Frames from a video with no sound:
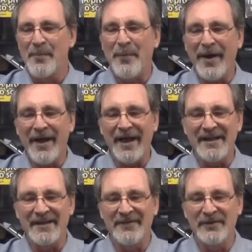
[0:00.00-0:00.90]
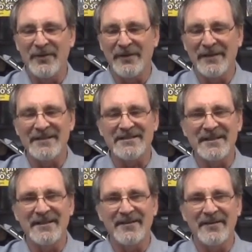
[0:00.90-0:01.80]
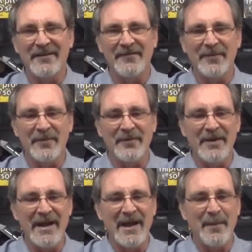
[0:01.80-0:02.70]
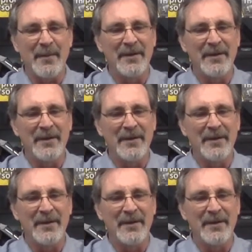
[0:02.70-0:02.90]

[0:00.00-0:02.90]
But if you release it from a ramp